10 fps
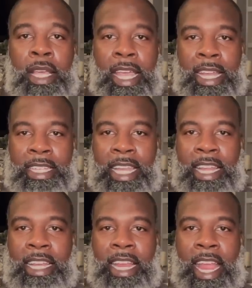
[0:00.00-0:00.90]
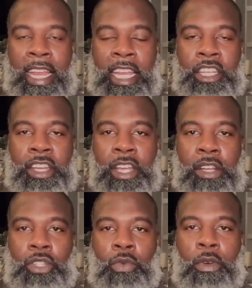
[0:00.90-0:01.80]
intended and
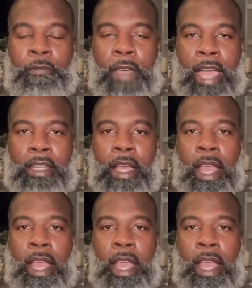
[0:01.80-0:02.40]
engineered to affect.